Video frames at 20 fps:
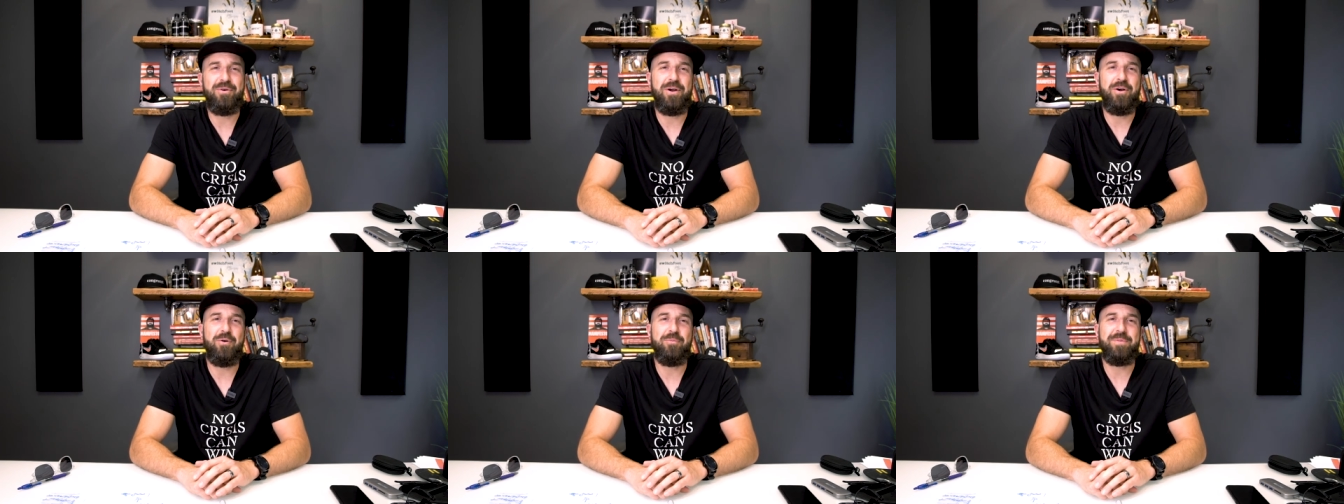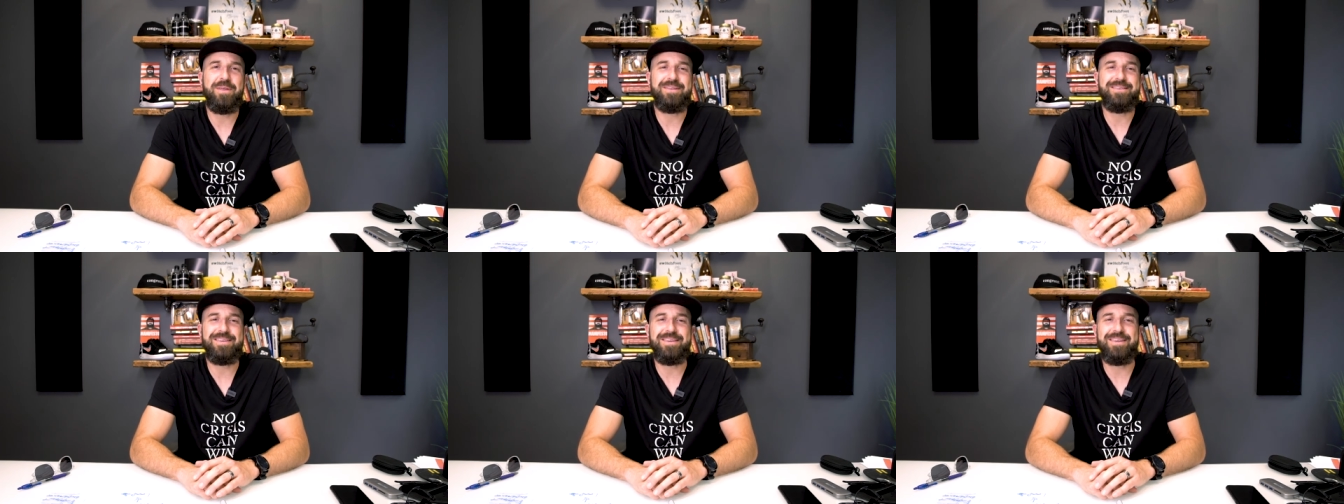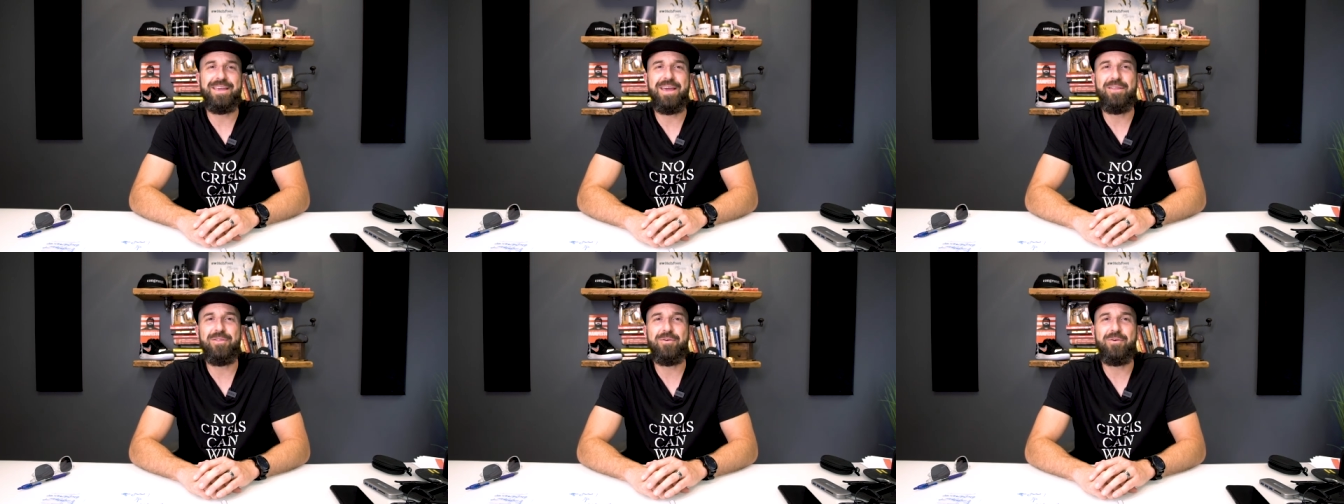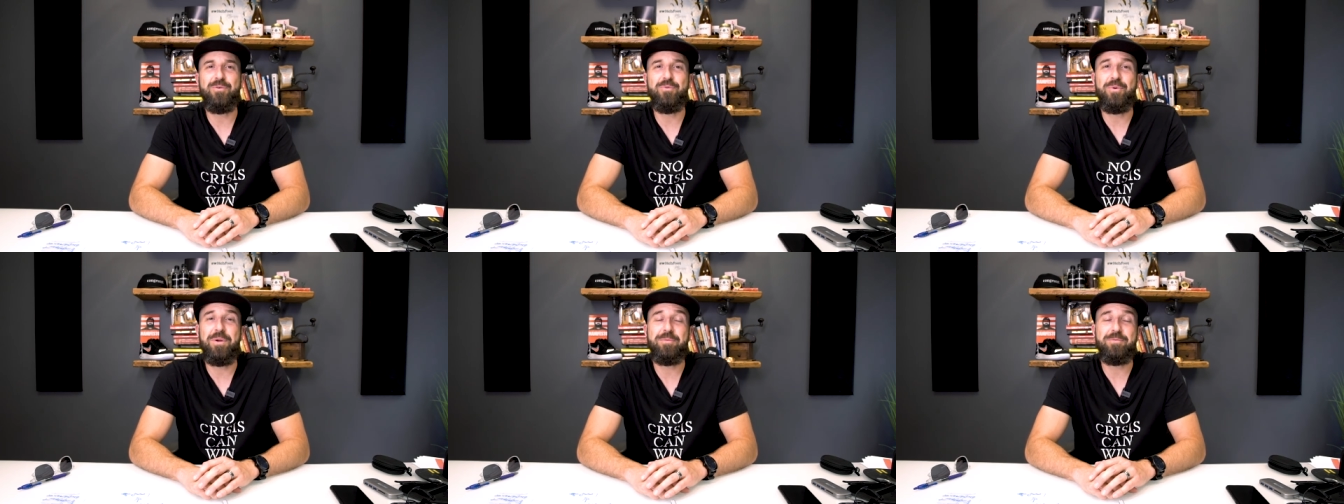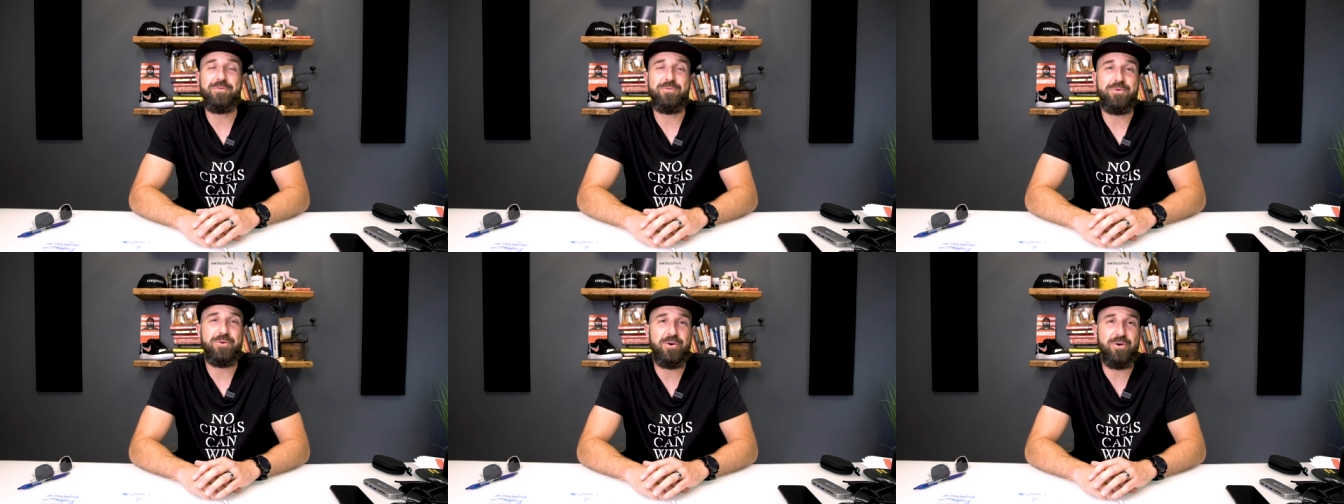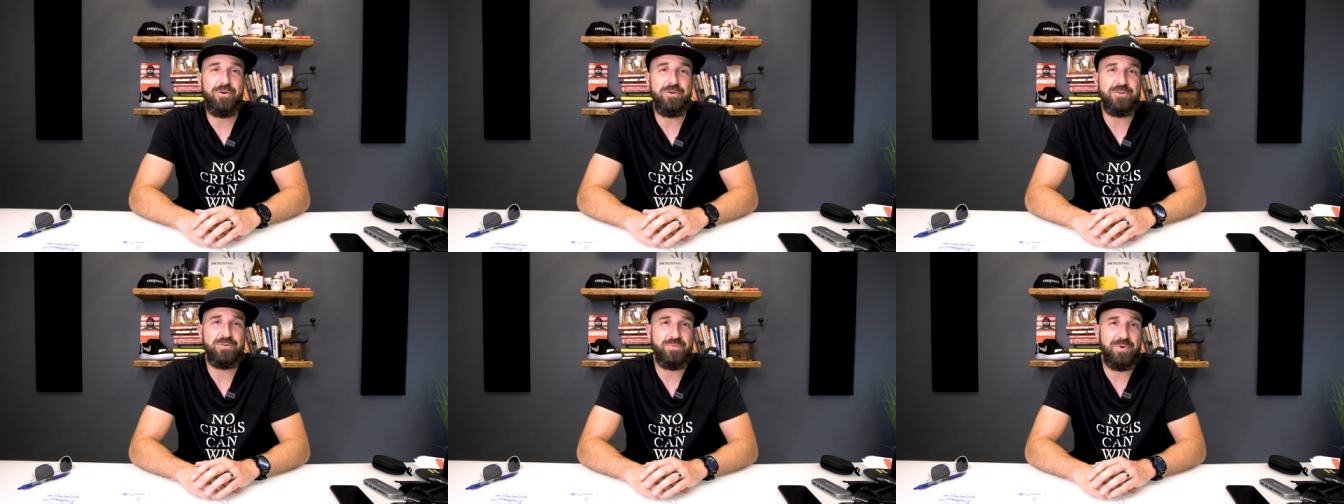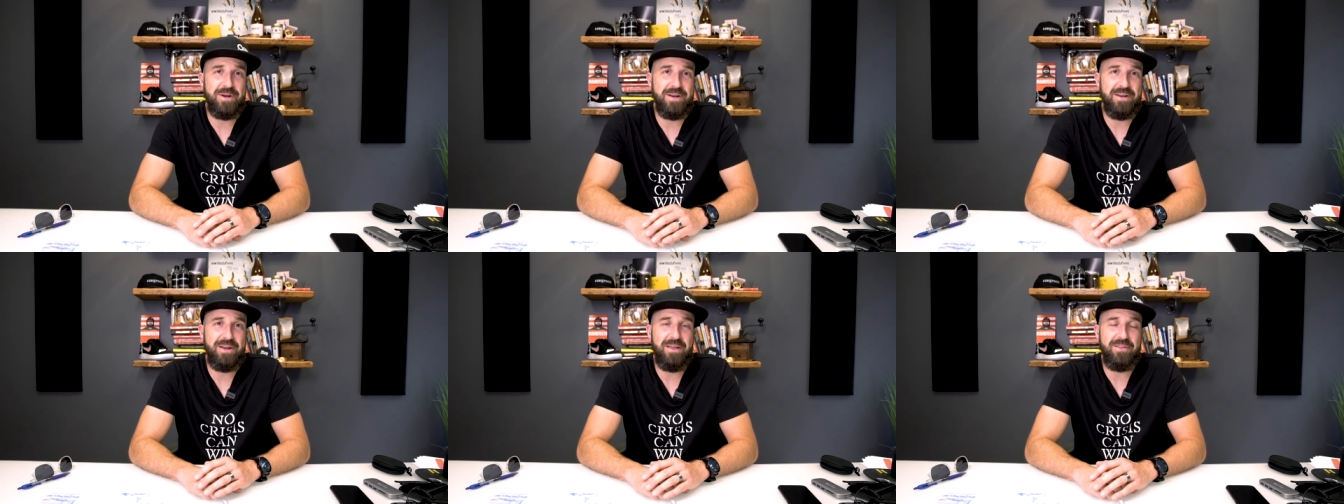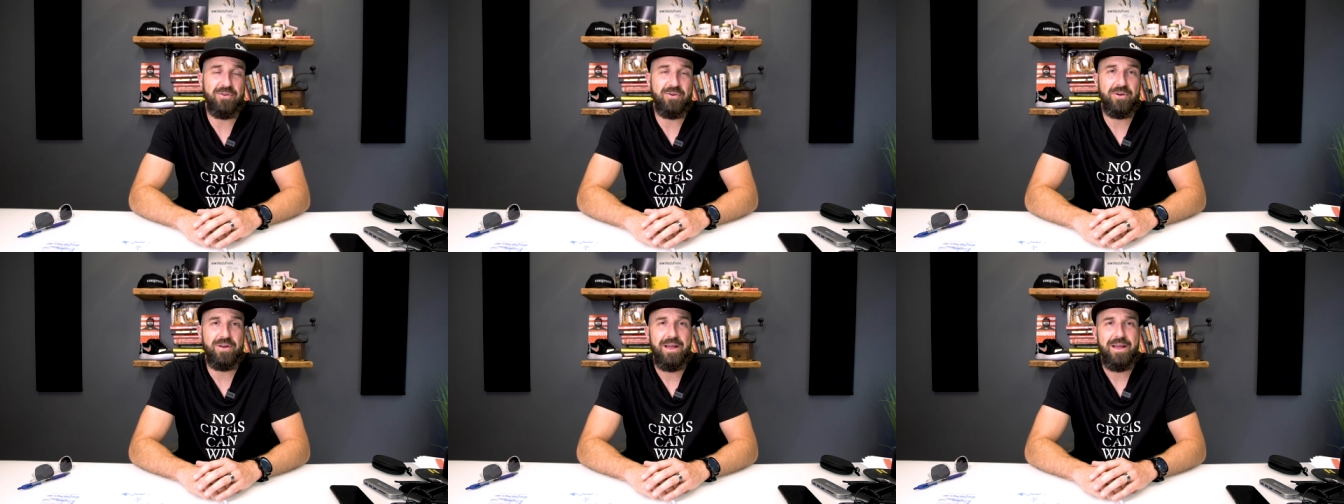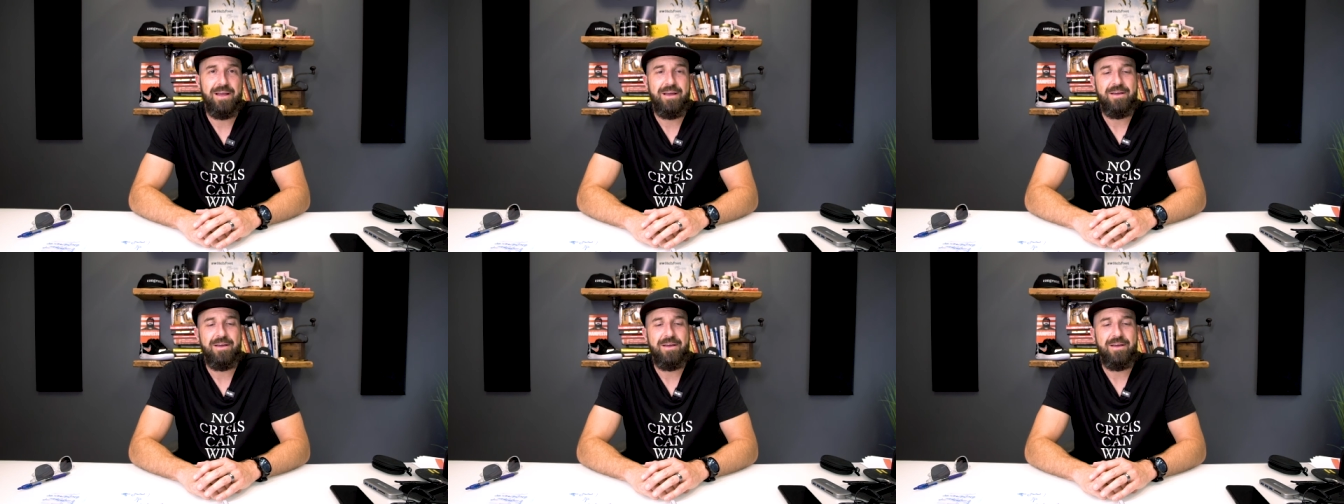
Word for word: I hope that together we're able to encourage one another,